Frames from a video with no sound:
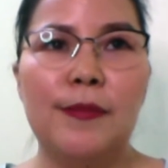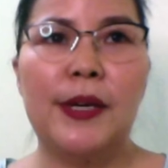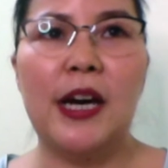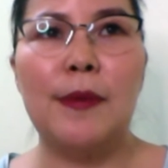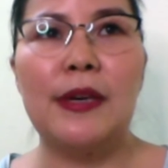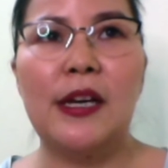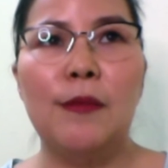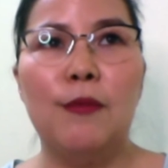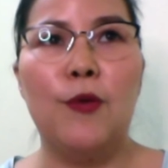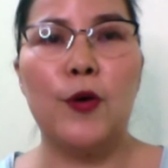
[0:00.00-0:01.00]

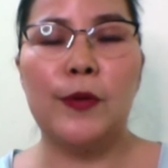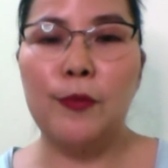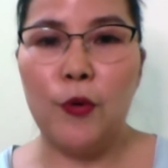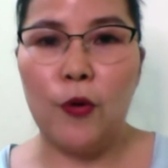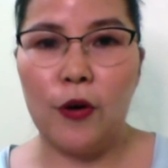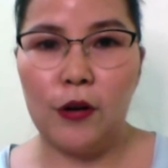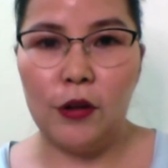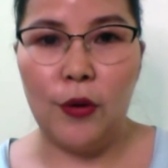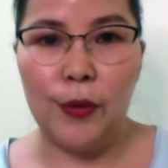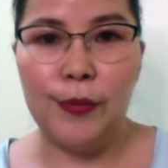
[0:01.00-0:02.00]
becoming more and more
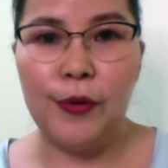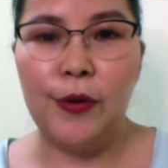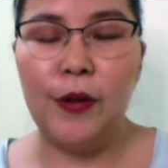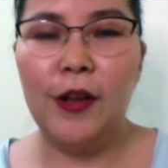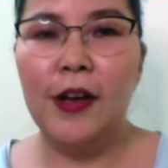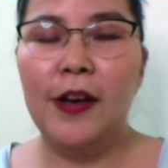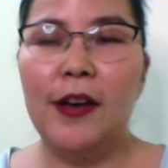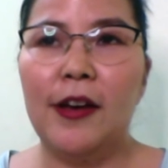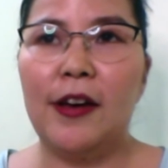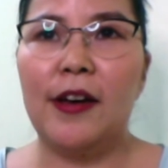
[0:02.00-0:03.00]
global
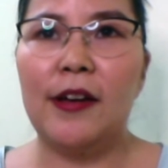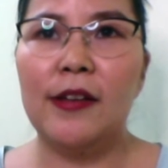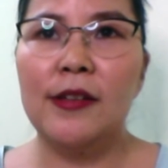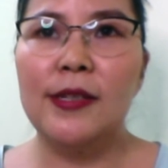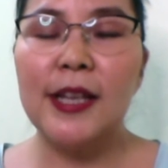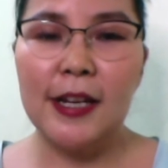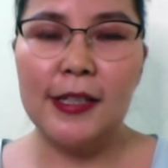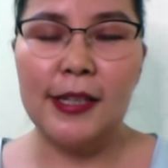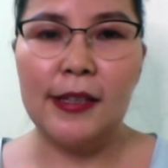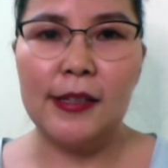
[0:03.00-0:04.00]

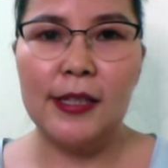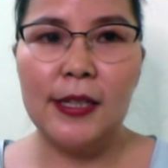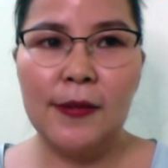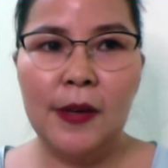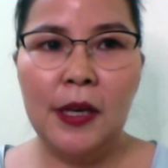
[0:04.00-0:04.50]
citizens,